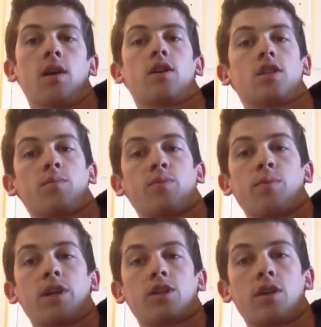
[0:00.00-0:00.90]
just to
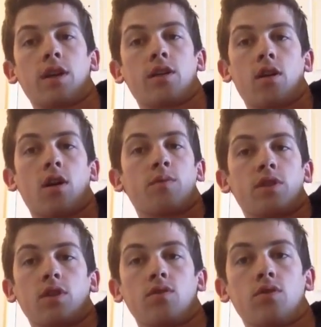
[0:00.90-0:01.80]
make sure that your arm is
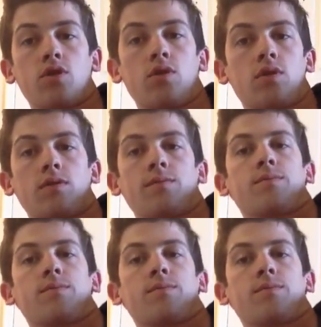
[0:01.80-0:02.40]
in neutral.